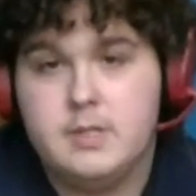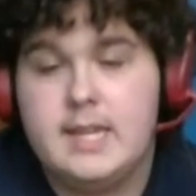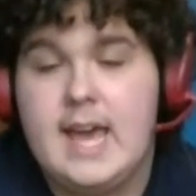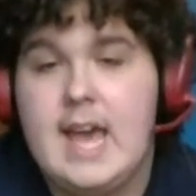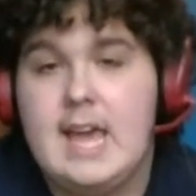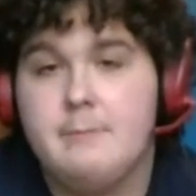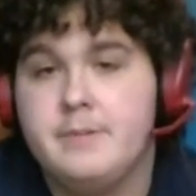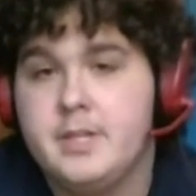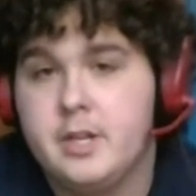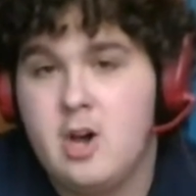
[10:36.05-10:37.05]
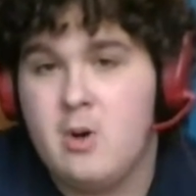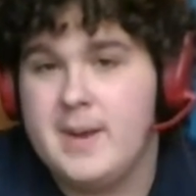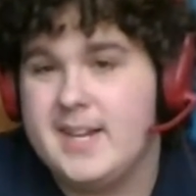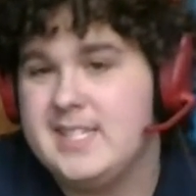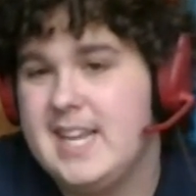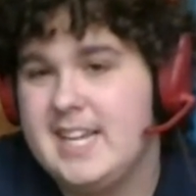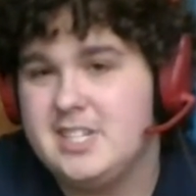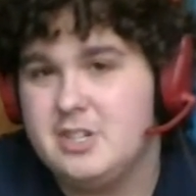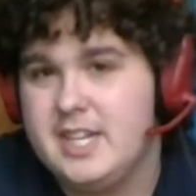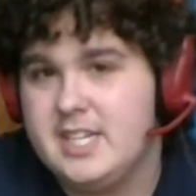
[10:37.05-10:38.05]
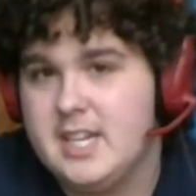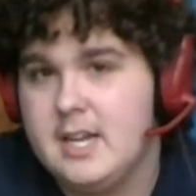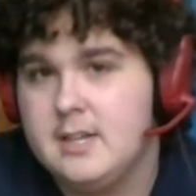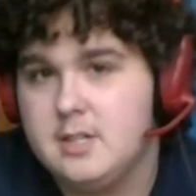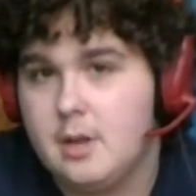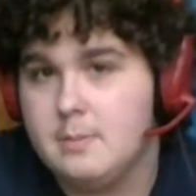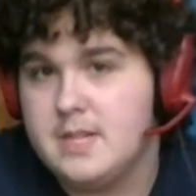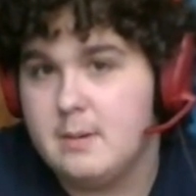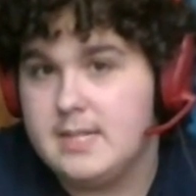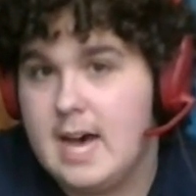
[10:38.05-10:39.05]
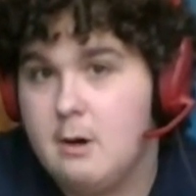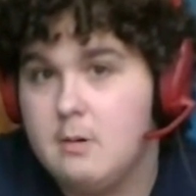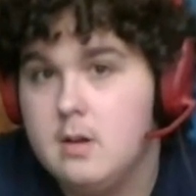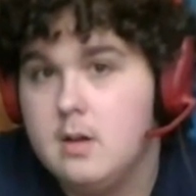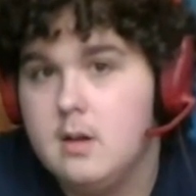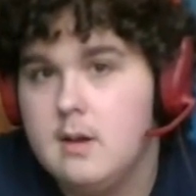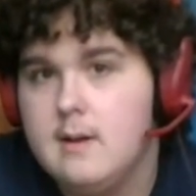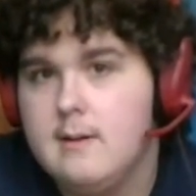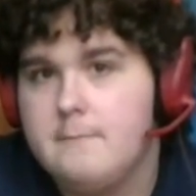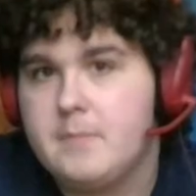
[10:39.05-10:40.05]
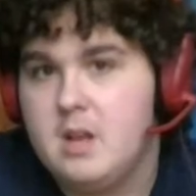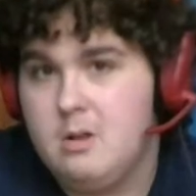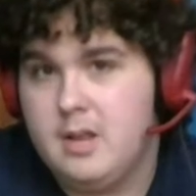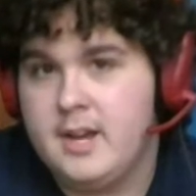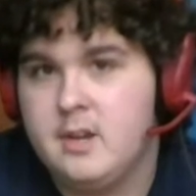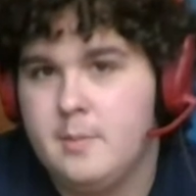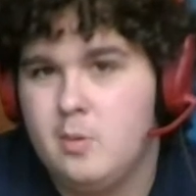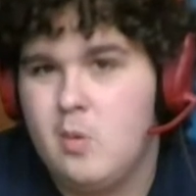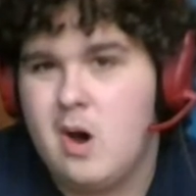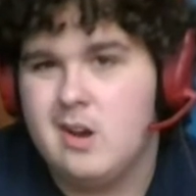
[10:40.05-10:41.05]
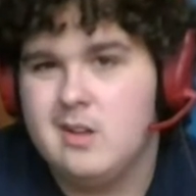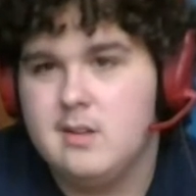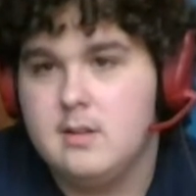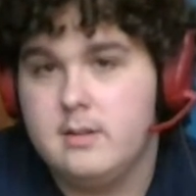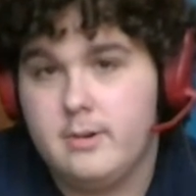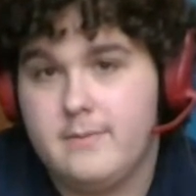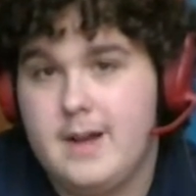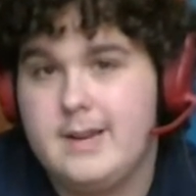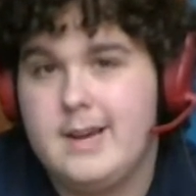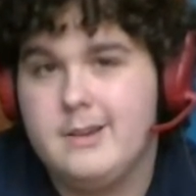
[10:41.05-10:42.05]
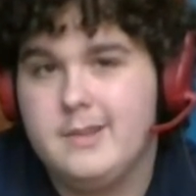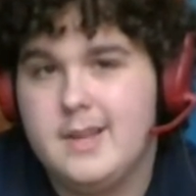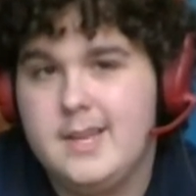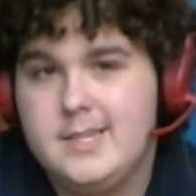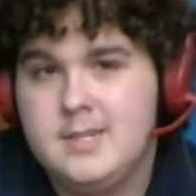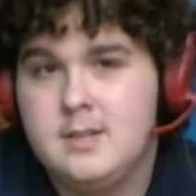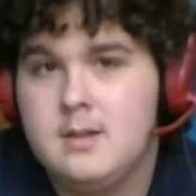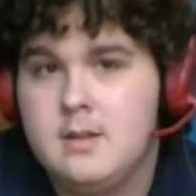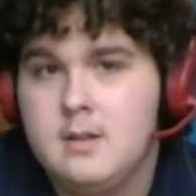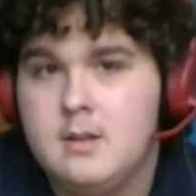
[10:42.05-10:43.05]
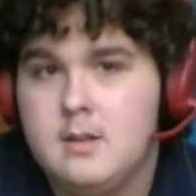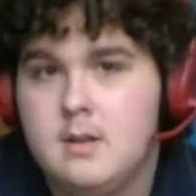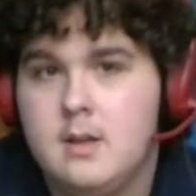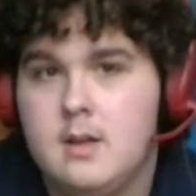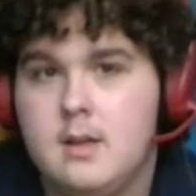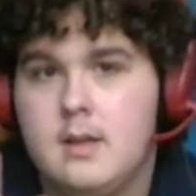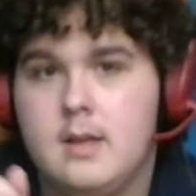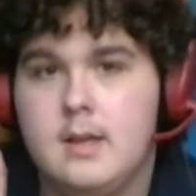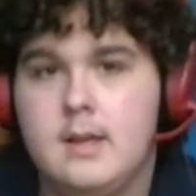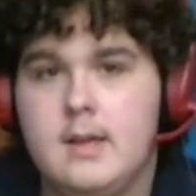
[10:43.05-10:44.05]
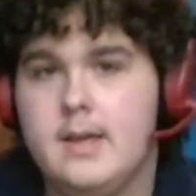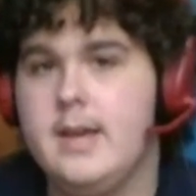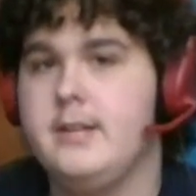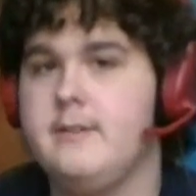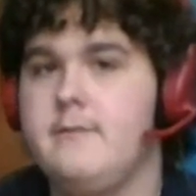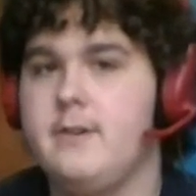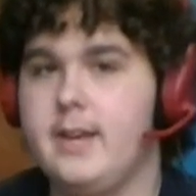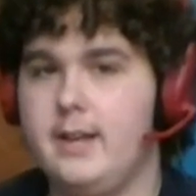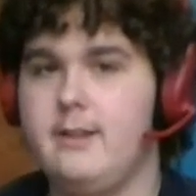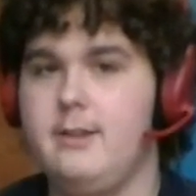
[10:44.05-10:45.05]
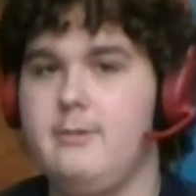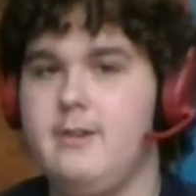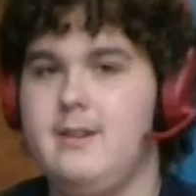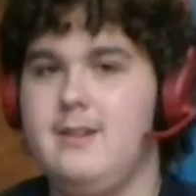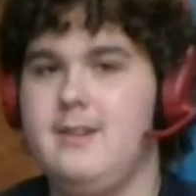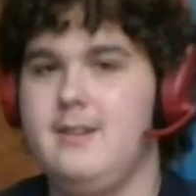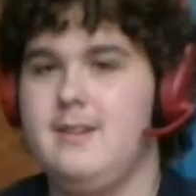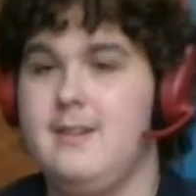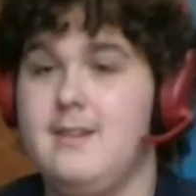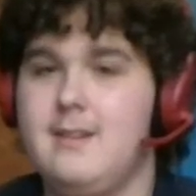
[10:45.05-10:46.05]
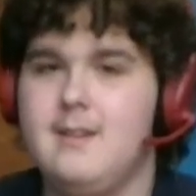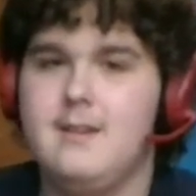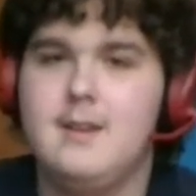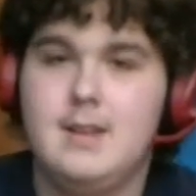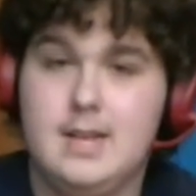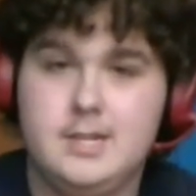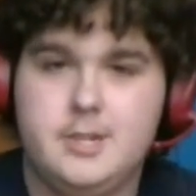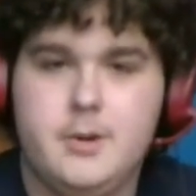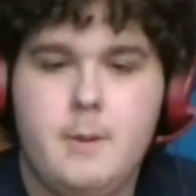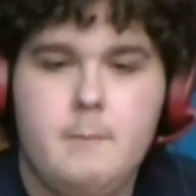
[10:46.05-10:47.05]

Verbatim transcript: The games, the comics, they still need to sort themselves out. Unlike number one. Do you want to find out who that is? Here's your fucking clue. Let's do it.